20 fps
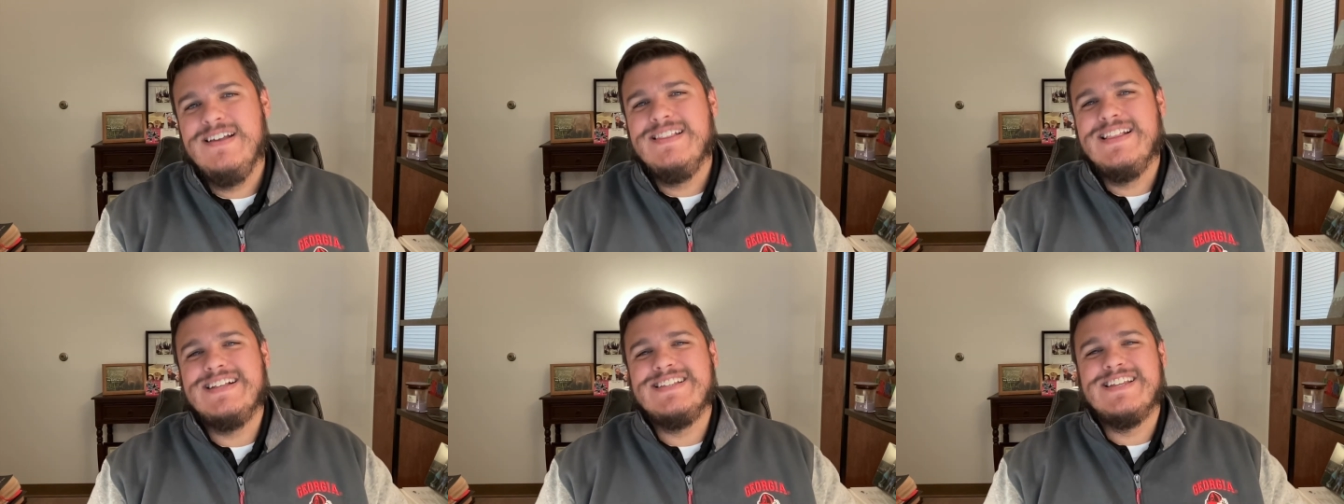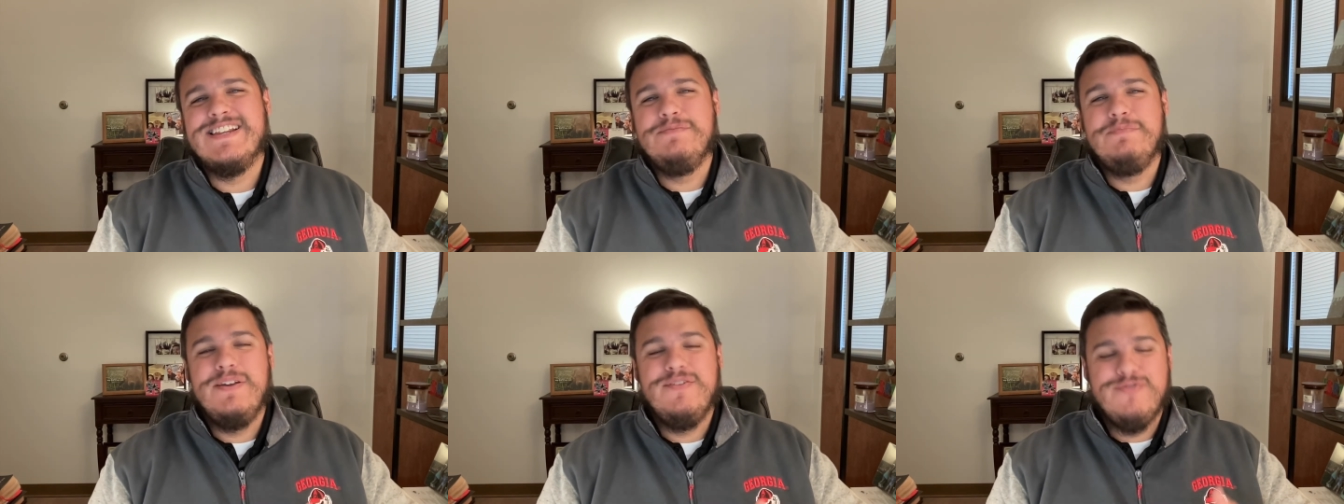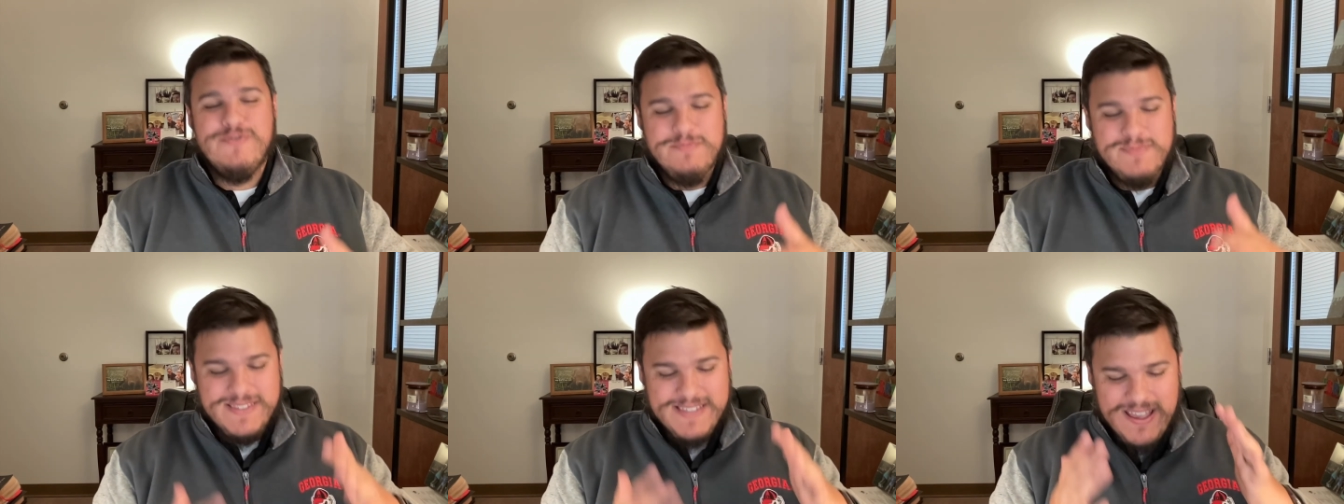That's going to be
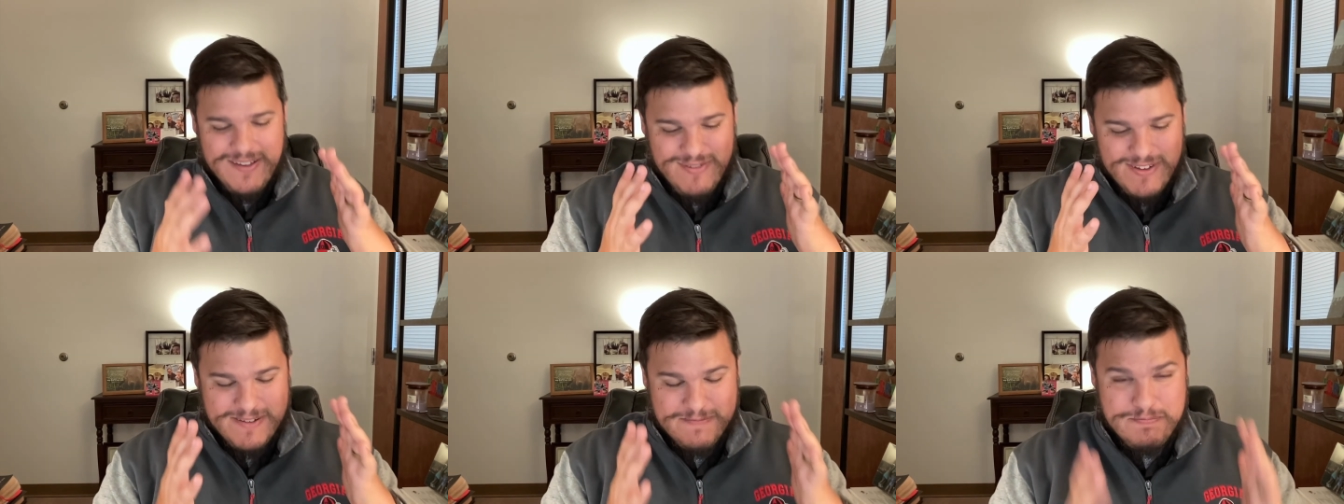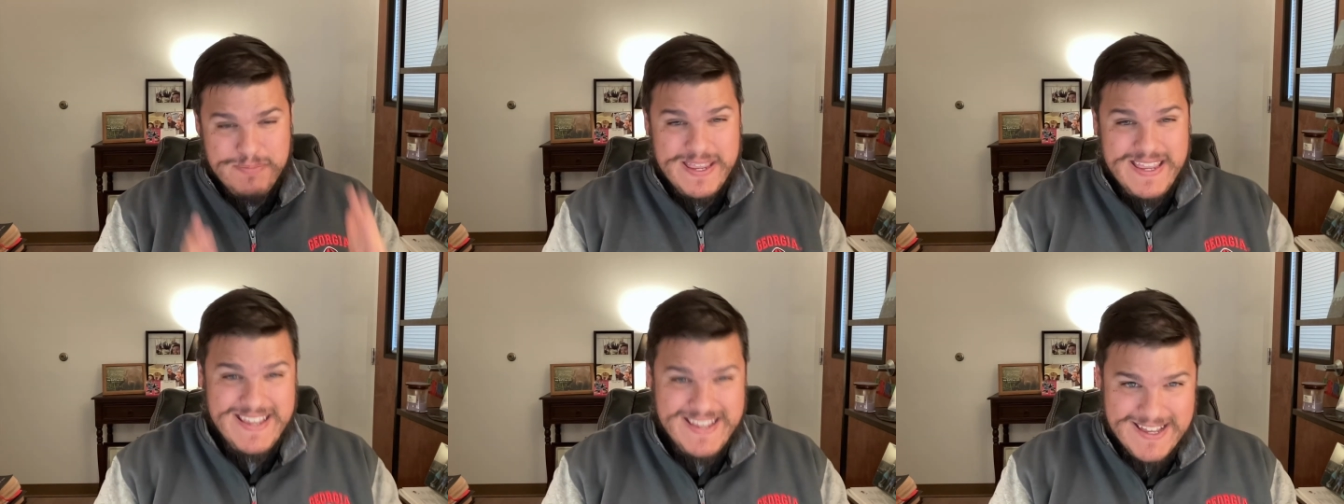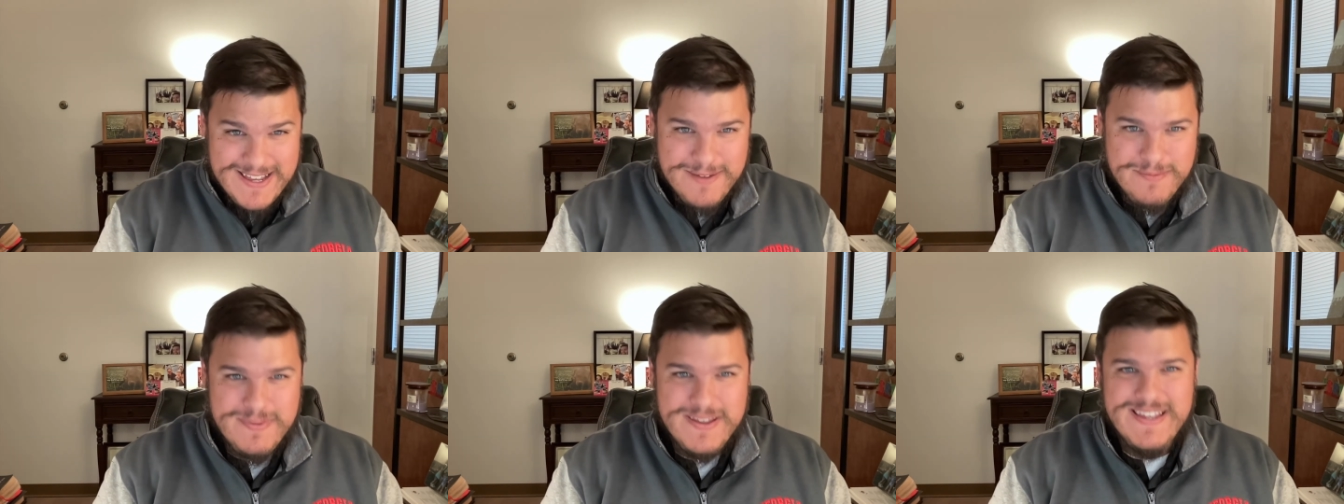from 7
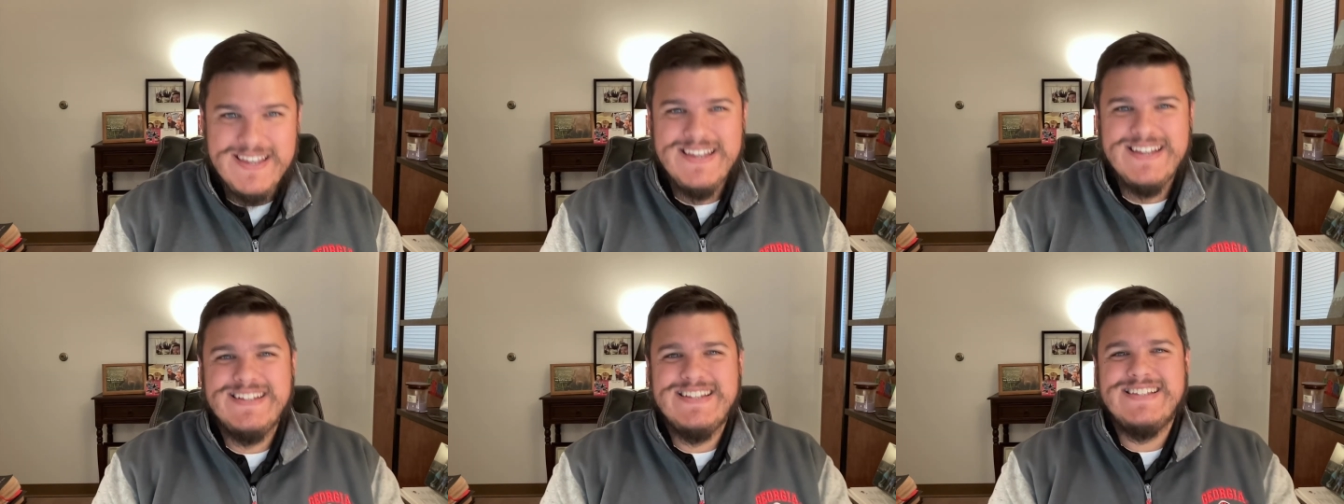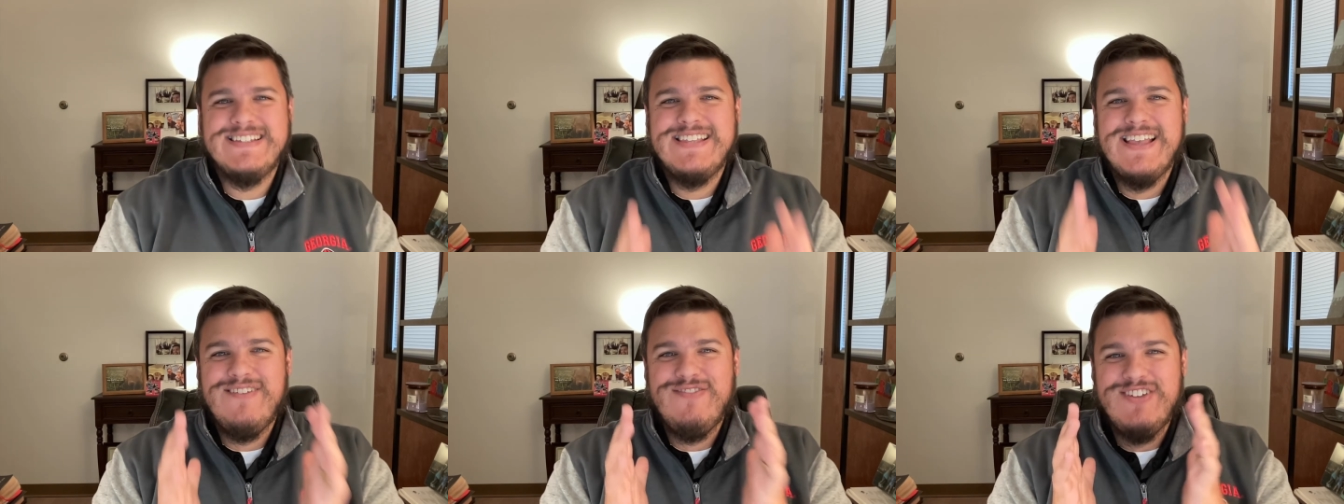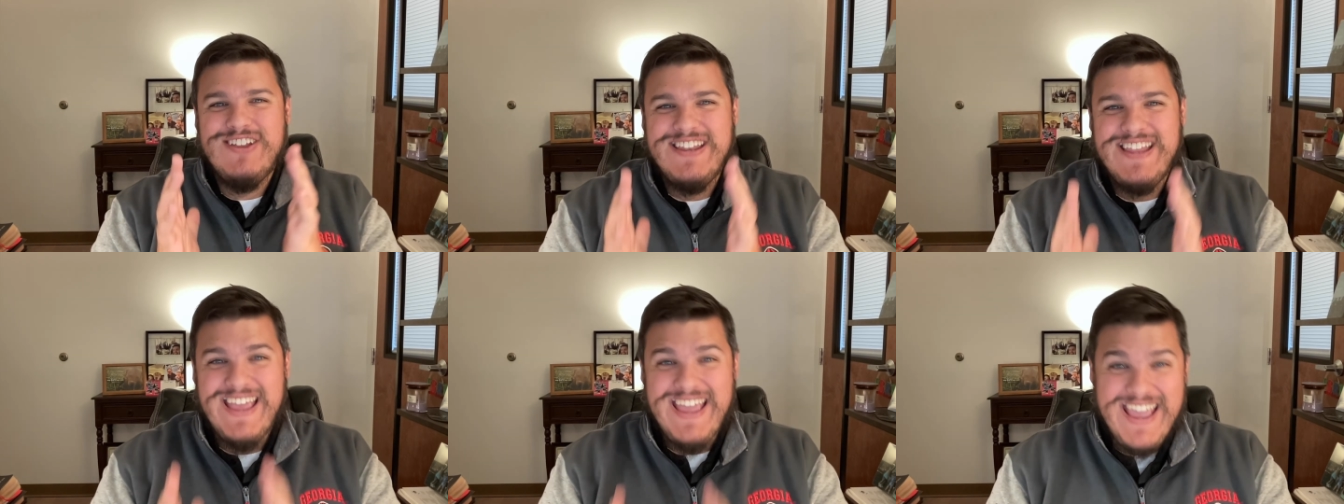p.m. to
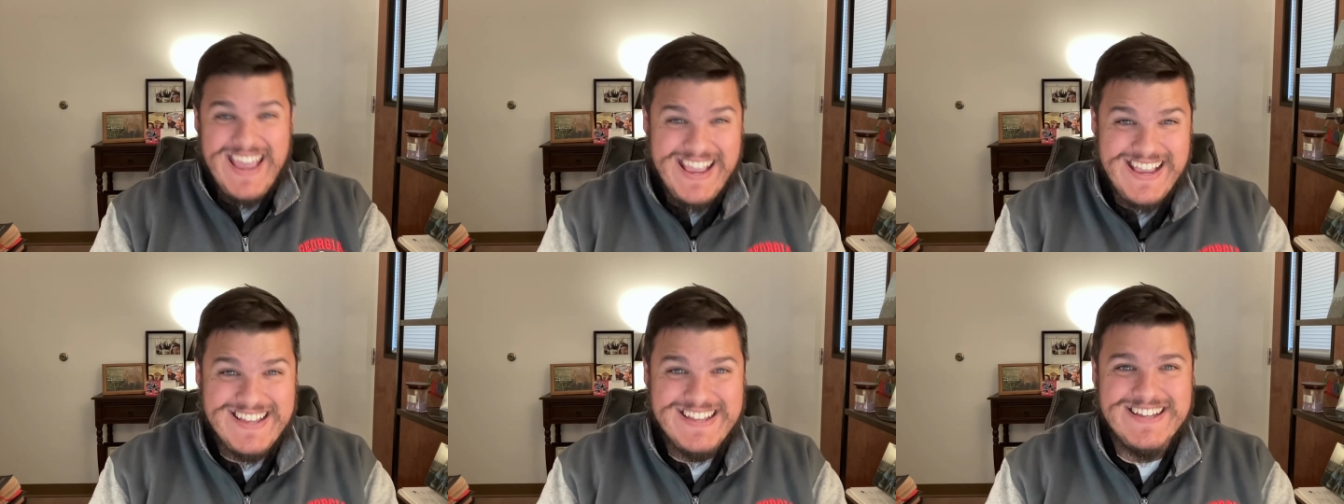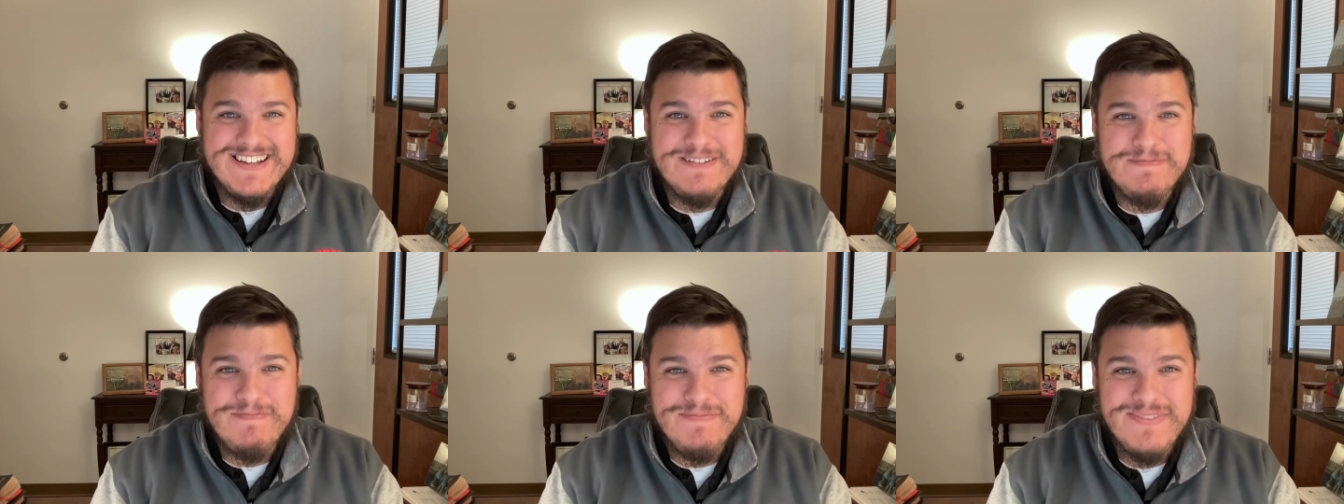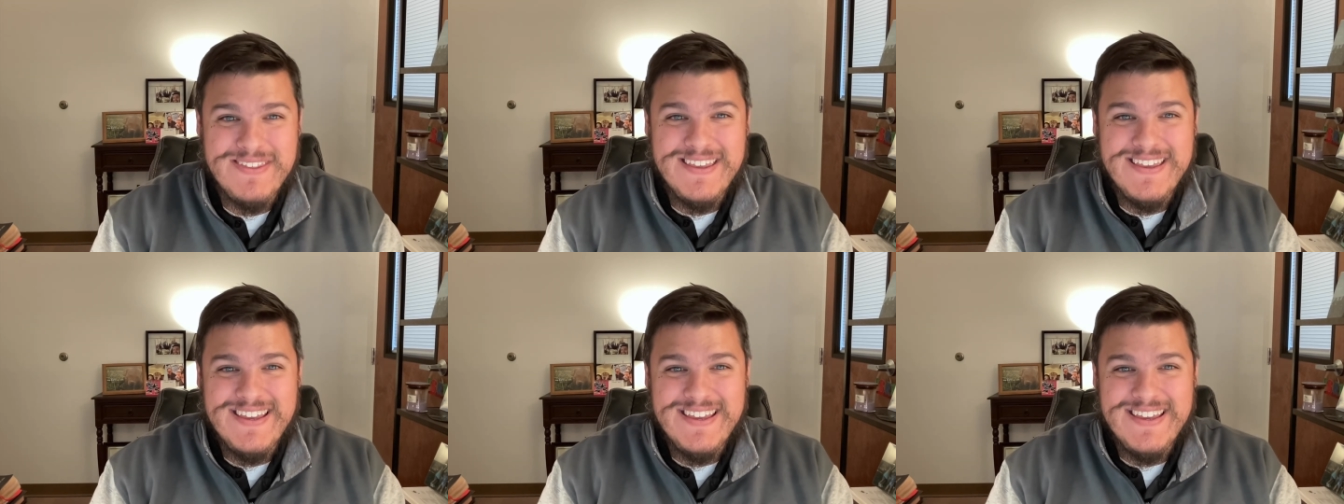7 a.m.